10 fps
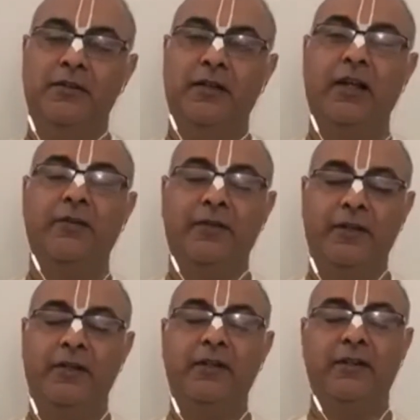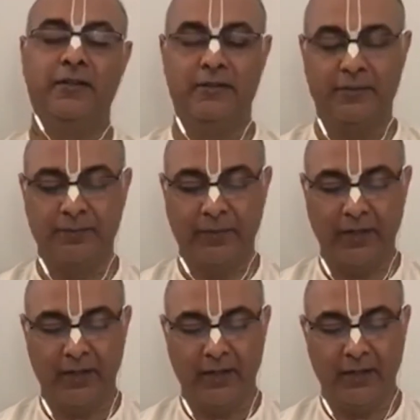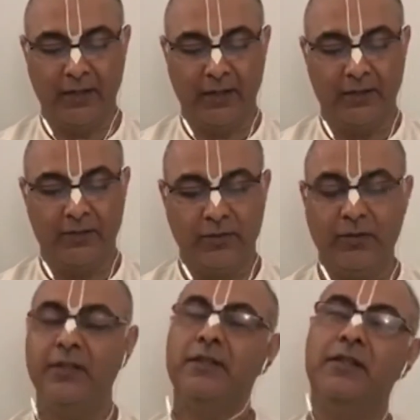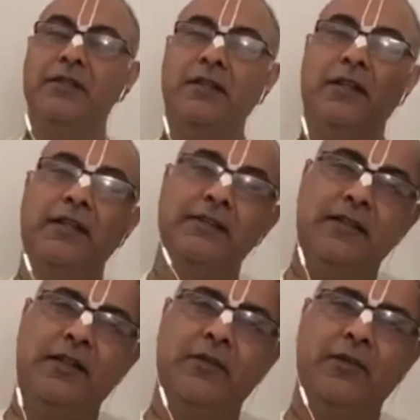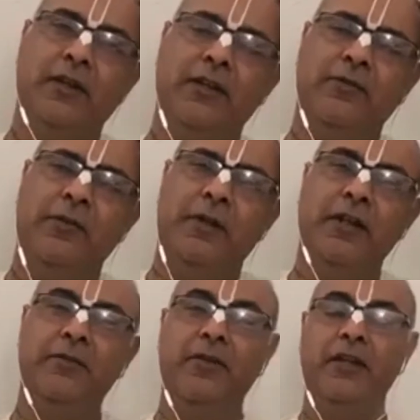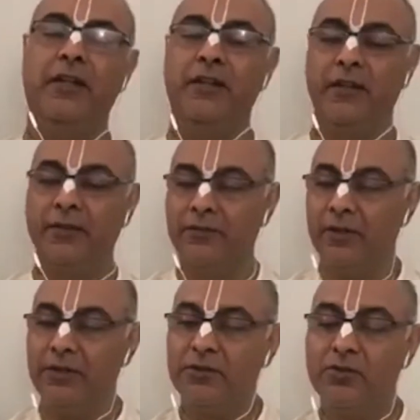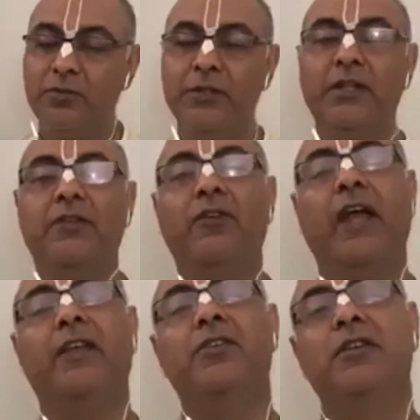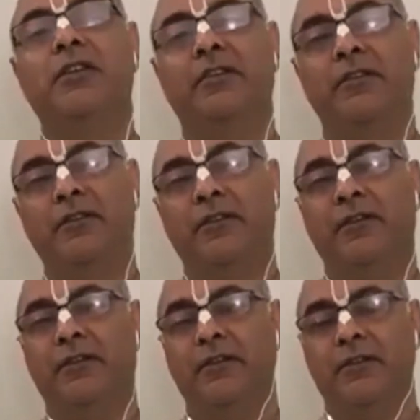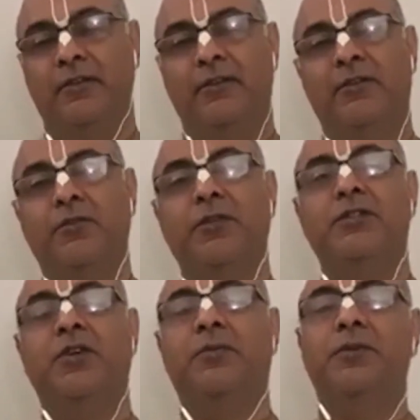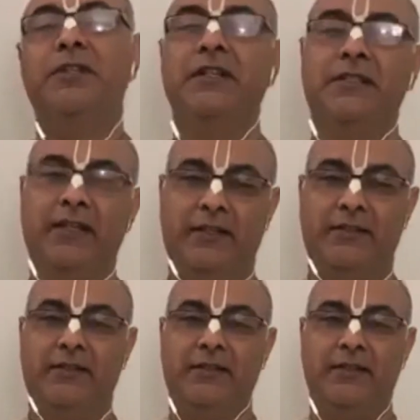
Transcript: elephant hunters. So this is a lesson that we learn from elephant, that if there is too much attraction towards the opposite sex,